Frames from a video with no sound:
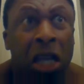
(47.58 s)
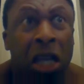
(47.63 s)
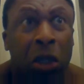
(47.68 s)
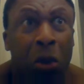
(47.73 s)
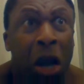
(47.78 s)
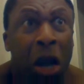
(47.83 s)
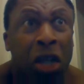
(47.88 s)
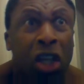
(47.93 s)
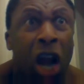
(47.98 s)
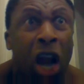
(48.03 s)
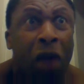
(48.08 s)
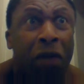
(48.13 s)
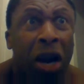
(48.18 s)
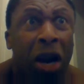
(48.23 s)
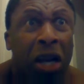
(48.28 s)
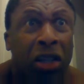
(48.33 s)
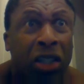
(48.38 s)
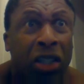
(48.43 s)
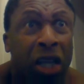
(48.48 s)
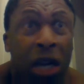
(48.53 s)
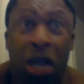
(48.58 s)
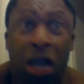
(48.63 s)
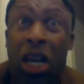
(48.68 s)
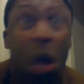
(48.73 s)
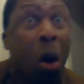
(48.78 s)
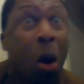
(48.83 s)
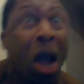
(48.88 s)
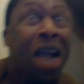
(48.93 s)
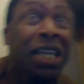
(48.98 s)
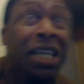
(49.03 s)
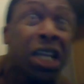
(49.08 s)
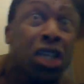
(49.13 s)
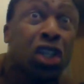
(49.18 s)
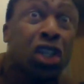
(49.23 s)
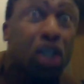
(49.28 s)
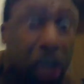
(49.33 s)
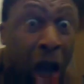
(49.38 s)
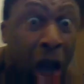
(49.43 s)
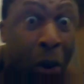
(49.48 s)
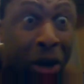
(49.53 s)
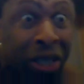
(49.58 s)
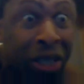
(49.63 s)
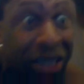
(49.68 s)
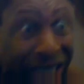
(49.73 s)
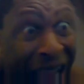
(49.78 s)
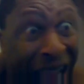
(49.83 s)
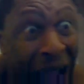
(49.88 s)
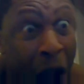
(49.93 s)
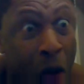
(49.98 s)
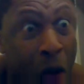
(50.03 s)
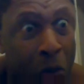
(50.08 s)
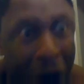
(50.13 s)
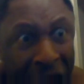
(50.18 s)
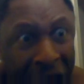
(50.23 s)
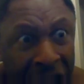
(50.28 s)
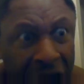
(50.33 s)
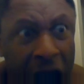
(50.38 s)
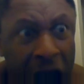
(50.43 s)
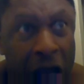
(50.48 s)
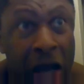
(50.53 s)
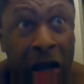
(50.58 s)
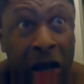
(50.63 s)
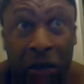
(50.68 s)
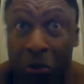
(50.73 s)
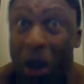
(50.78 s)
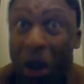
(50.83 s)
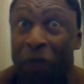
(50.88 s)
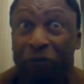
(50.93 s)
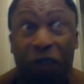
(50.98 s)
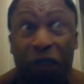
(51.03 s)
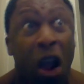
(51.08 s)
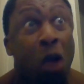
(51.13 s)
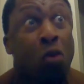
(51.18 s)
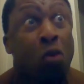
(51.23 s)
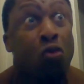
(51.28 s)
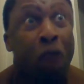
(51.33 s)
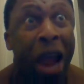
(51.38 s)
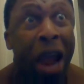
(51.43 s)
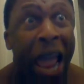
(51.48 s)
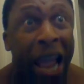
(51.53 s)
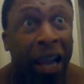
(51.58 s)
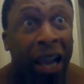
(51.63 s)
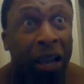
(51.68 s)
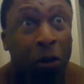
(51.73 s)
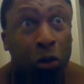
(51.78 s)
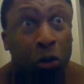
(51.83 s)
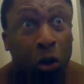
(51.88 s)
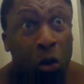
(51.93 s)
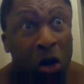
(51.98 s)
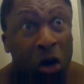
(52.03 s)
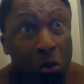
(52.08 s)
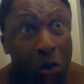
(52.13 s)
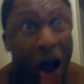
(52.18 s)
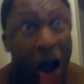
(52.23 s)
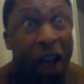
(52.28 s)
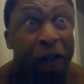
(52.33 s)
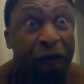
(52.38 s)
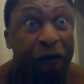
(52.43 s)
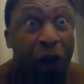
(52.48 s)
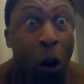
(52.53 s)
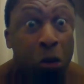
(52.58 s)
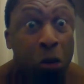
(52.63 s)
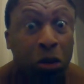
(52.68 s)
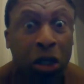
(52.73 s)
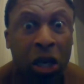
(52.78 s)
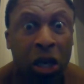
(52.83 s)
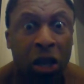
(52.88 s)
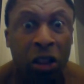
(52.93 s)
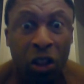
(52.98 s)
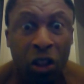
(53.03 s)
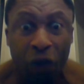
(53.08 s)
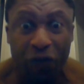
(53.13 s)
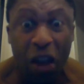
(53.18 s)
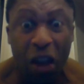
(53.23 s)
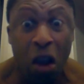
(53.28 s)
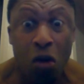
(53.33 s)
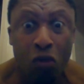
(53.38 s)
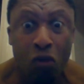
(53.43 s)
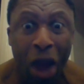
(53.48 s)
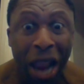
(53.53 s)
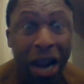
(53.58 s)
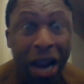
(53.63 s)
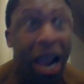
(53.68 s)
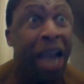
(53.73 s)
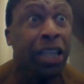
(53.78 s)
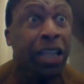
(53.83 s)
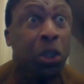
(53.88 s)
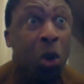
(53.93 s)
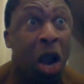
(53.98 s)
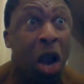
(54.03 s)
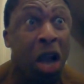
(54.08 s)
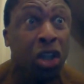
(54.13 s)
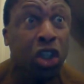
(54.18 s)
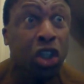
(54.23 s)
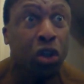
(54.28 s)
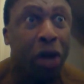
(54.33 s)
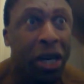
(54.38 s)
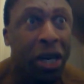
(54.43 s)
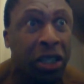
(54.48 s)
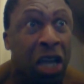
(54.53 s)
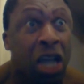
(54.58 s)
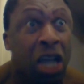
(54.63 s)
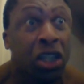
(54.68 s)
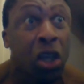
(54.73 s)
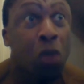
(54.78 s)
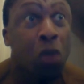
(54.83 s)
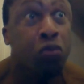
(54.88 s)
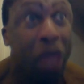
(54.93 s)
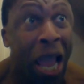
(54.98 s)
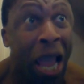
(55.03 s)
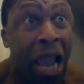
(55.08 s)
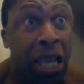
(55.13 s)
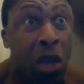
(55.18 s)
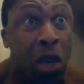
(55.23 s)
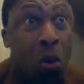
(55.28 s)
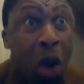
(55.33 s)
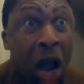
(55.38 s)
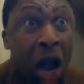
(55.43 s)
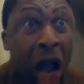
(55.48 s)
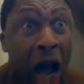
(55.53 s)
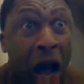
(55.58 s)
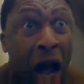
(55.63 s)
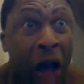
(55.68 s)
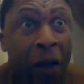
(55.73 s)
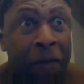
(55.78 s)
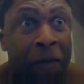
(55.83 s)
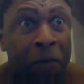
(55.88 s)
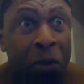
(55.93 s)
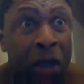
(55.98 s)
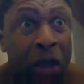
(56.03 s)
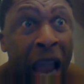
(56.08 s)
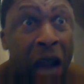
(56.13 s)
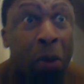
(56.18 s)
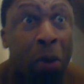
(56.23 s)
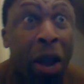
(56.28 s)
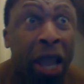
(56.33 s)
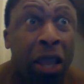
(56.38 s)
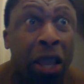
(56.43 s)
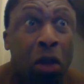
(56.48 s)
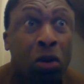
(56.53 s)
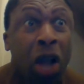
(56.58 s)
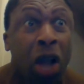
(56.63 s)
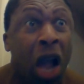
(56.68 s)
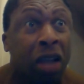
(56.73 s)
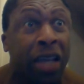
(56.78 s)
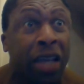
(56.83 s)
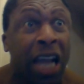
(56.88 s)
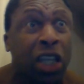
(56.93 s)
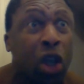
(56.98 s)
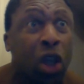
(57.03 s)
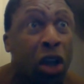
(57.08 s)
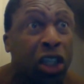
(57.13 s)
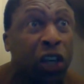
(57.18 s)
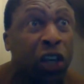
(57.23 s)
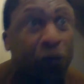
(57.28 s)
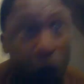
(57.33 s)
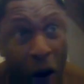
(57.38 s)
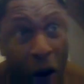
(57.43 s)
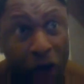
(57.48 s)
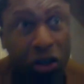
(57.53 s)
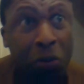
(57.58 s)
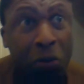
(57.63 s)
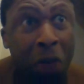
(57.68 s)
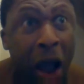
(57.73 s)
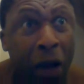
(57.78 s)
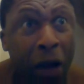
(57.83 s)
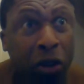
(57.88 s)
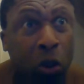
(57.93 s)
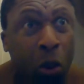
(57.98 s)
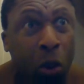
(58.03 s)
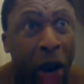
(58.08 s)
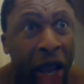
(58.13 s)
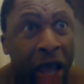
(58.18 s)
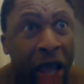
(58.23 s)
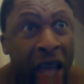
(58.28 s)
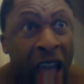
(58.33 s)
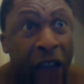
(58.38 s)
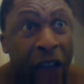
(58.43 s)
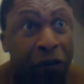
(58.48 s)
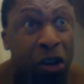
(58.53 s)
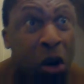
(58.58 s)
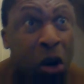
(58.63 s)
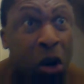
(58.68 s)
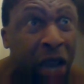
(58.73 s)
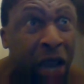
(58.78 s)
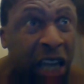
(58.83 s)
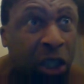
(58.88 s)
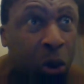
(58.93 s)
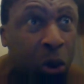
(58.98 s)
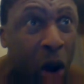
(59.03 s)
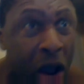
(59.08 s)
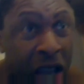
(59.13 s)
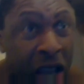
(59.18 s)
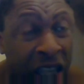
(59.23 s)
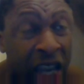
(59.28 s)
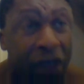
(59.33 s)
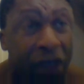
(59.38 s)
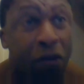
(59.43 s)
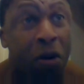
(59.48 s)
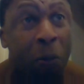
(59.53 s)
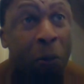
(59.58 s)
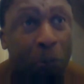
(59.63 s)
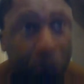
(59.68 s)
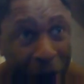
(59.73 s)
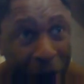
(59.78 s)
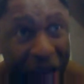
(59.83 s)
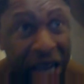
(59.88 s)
So I turned around and said, no, I didn't slow it down, mate. My phone rang. It wasn't my fault. The phone rang. I had to answer it. So there you are. Anyway, you can't get to her. She's 400 miles away. If you do get to her, give her a